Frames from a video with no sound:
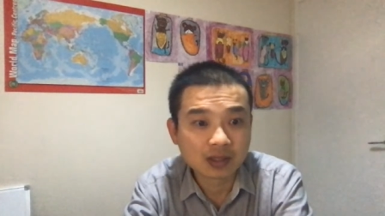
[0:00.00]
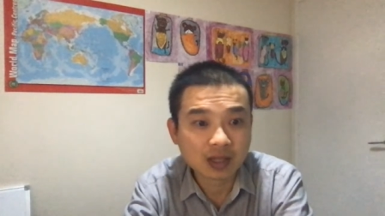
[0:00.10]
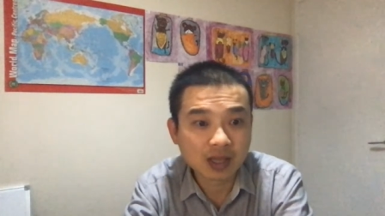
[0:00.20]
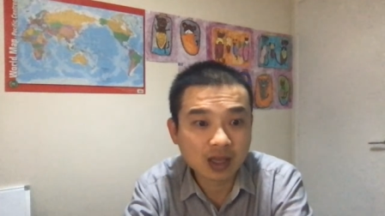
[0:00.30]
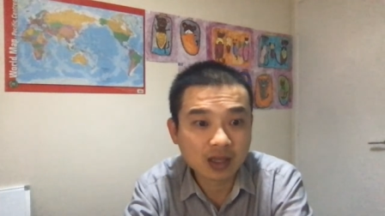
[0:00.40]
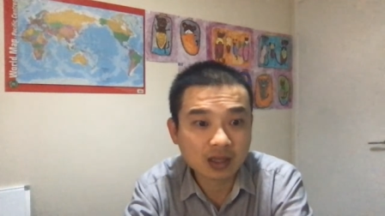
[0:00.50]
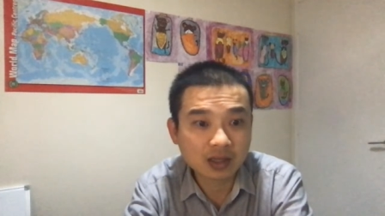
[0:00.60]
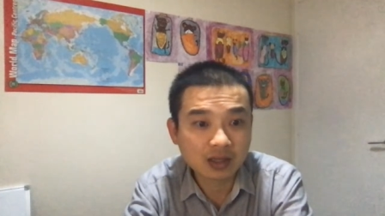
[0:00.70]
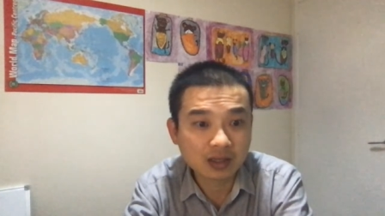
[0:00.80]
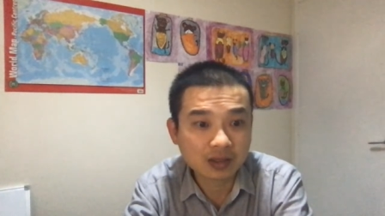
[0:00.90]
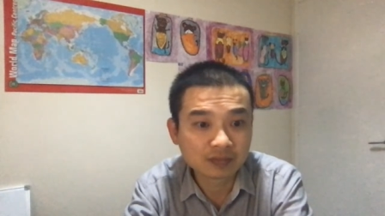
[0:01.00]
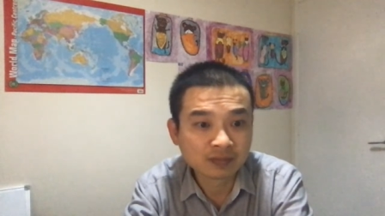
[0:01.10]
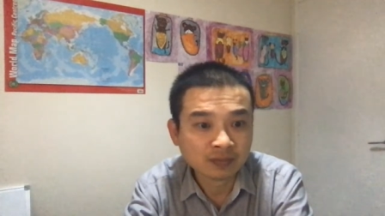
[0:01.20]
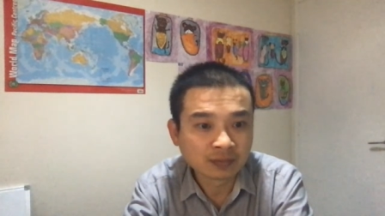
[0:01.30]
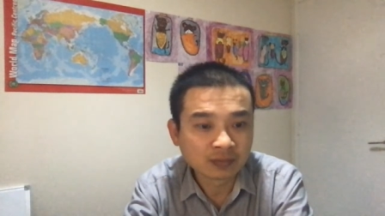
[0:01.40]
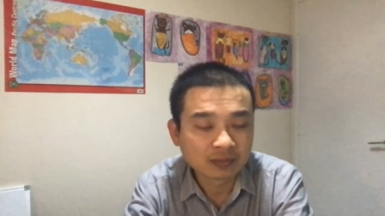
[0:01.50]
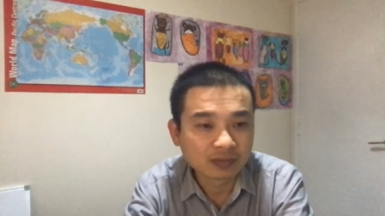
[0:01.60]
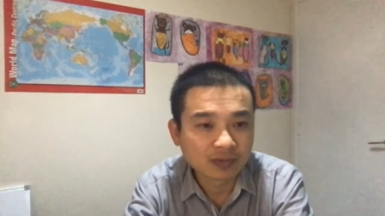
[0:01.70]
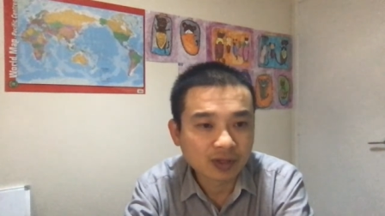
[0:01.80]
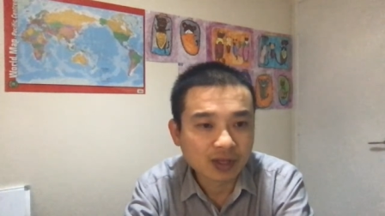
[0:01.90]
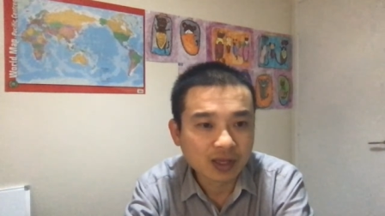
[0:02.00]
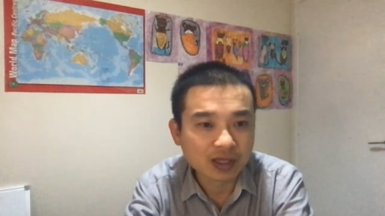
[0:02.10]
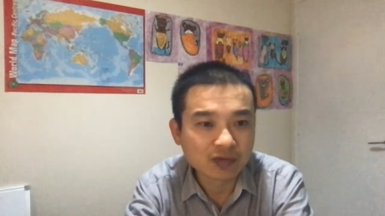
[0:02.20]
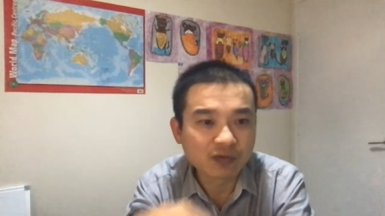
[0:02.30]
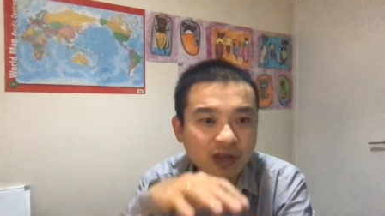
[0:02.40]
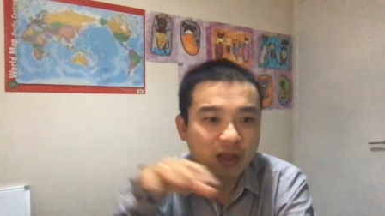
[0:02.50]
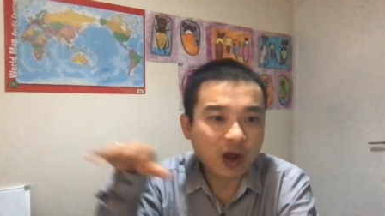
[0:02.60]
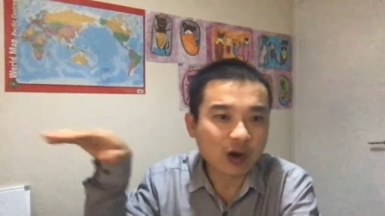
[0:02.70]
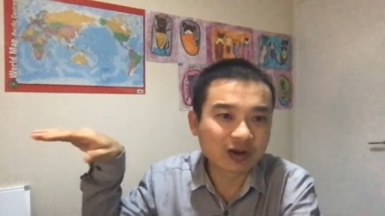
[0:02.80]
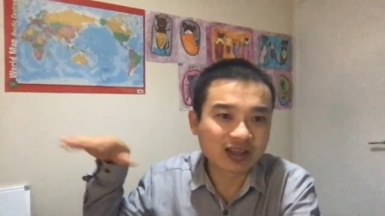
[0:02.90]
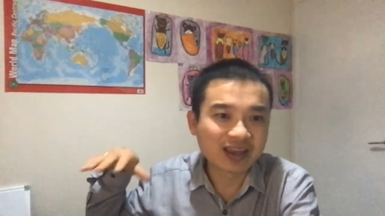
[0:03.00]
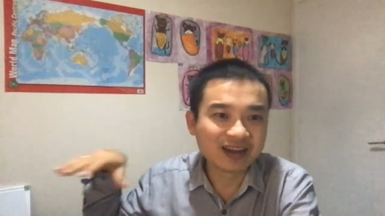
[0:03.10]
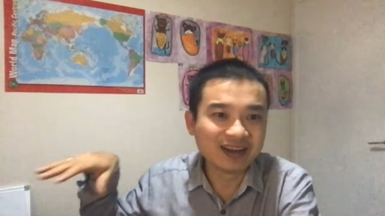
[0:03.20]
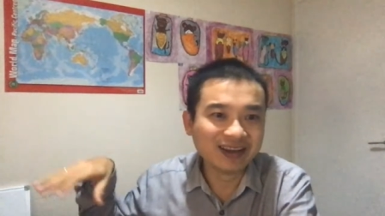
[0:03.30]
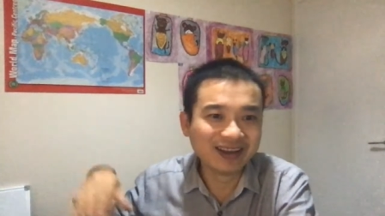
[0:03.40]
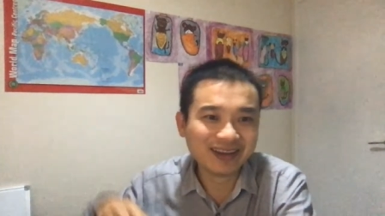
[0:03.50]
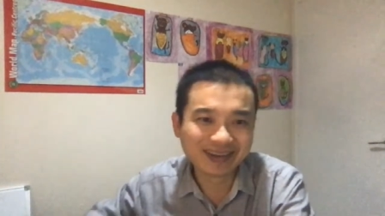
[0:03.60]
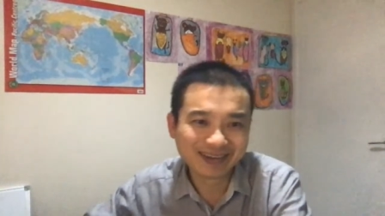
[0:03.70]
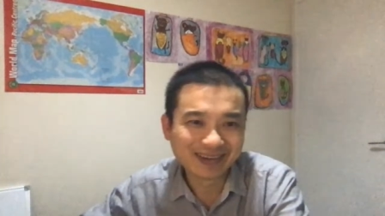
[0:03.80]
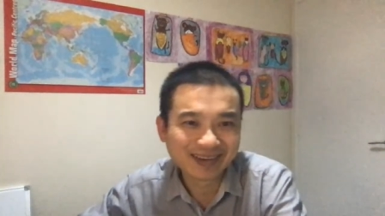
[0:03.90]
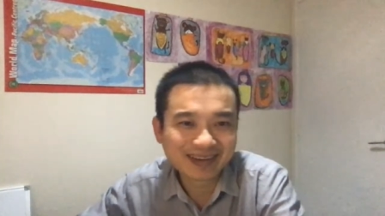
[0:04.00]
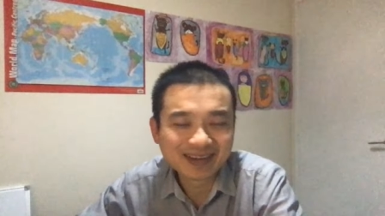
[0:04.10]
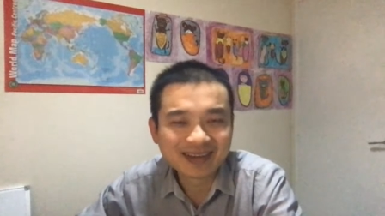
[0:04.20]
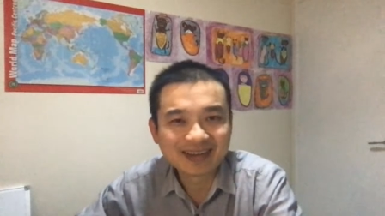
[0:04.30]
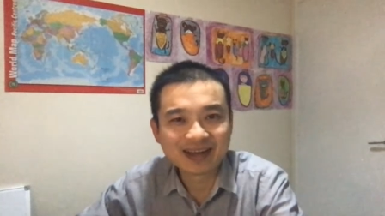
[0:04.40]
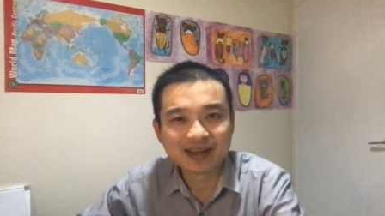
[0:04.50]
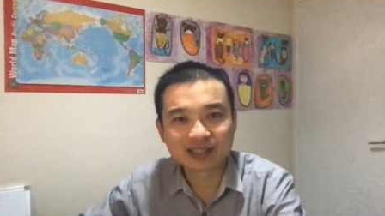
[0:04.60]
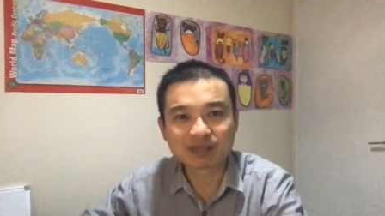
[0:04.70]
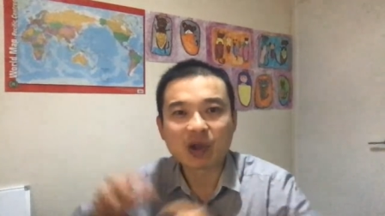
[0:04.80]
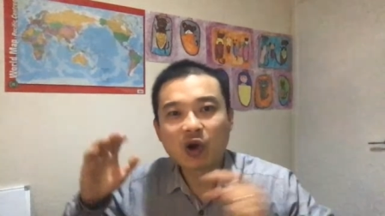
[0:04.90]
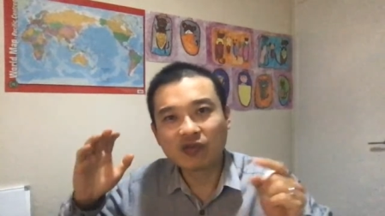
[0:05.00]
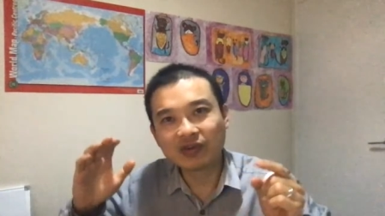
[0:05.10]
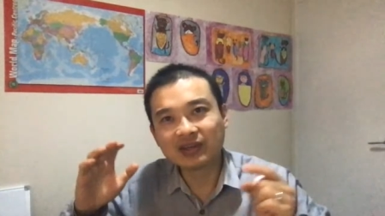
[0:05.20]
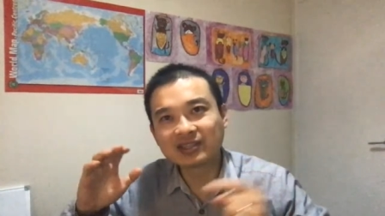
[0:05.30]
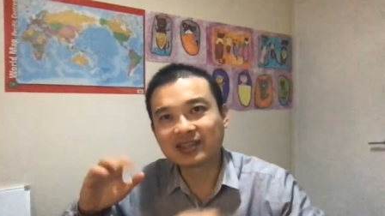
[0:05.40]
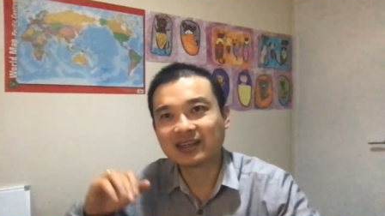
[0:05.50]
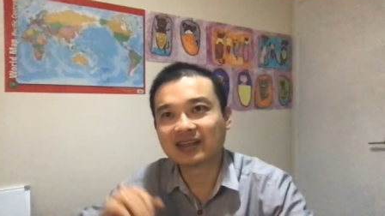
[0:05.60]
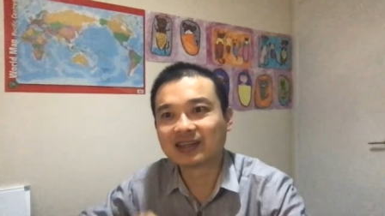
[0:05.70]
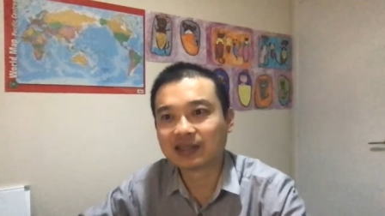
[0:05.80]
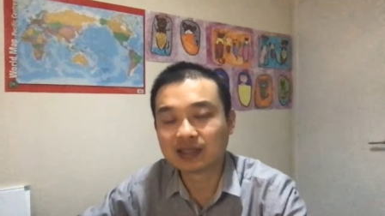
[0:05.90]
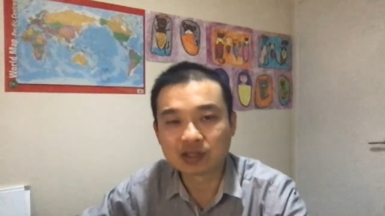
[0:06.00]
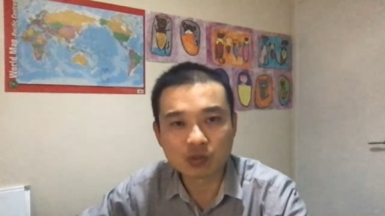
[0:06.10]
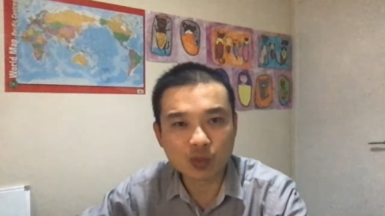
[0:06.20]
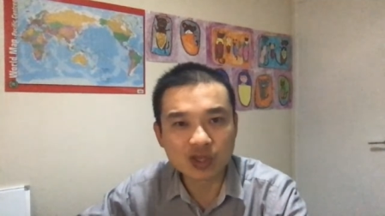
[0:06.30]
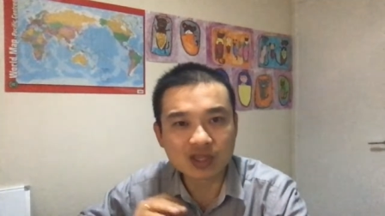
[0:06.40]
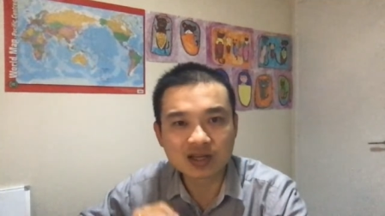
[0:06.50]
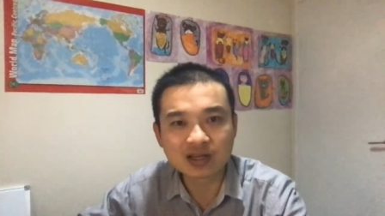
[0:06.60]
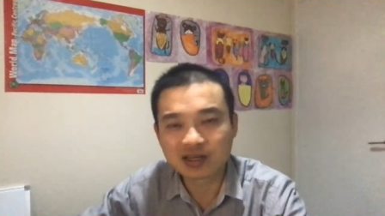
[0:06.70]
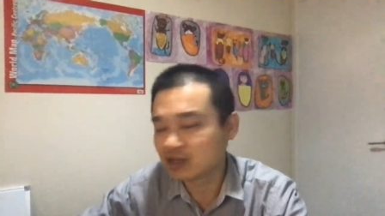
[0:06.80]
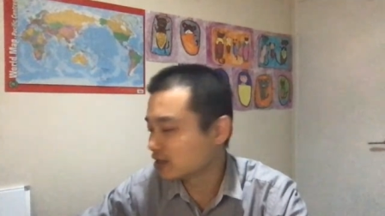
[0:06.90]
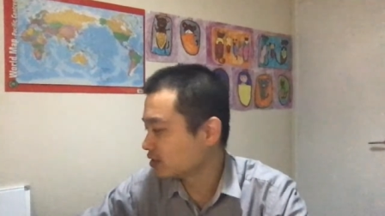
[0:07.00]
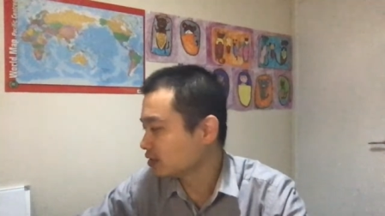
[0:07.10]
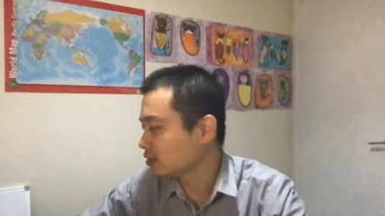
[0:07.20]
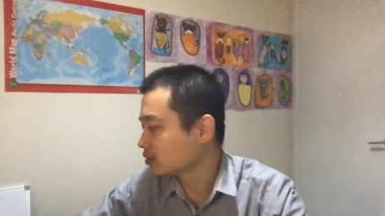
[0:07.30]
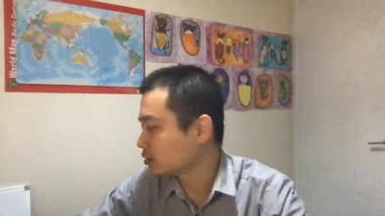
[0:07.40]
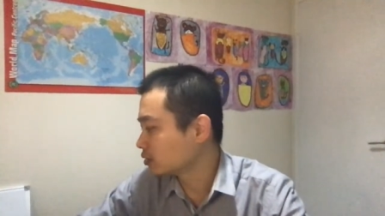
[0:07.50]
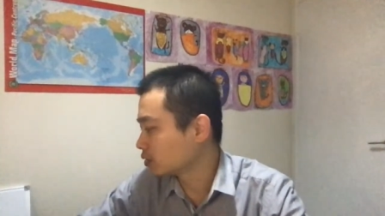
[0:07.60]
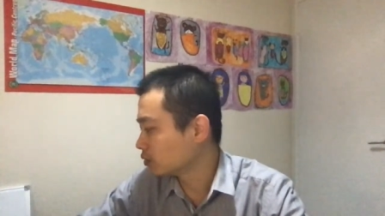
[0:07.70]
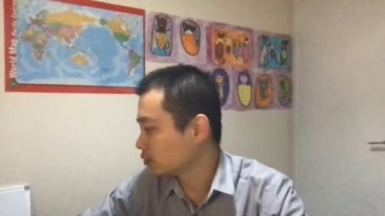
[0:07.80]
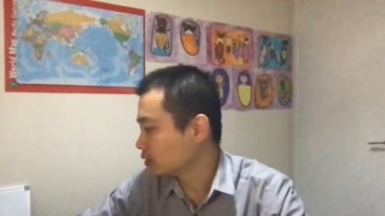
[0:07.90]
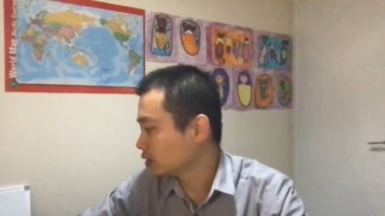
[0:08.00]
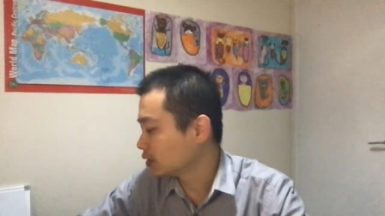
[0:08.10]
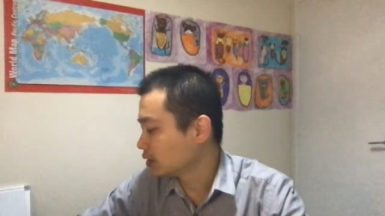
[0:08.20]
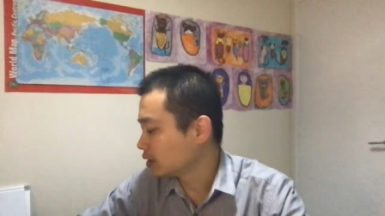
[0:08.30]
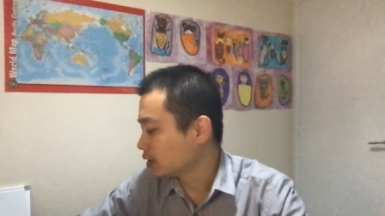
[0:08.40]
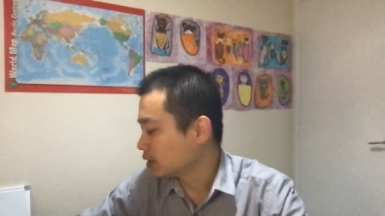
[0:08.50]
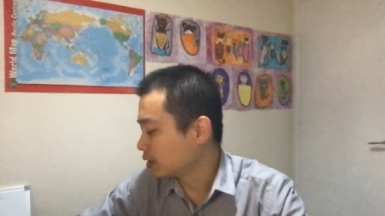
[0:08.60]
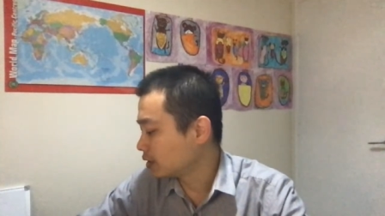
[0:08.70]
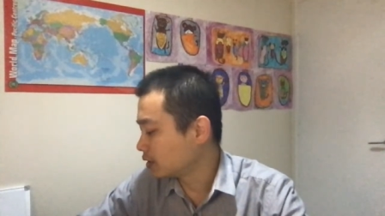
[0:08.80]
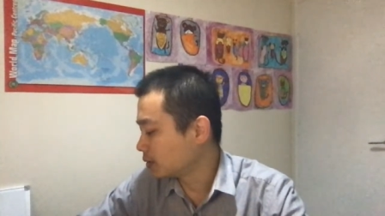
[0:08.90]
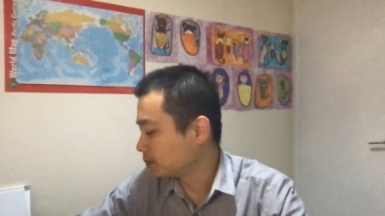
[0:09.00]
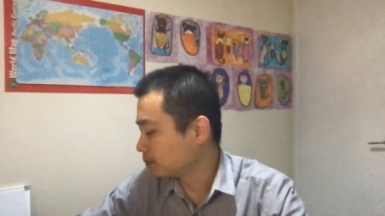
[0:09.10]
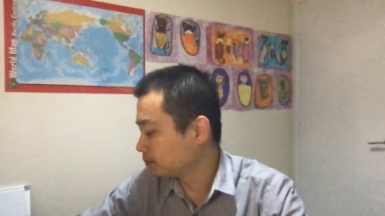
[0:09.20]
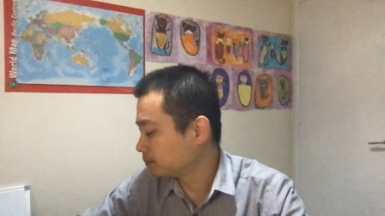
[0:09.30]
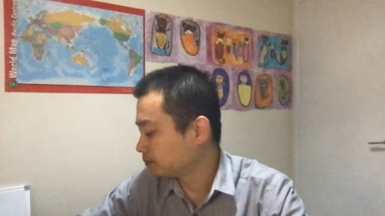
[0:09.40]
Then it's feeling cold in here. It's in my office. It's winter in here, so early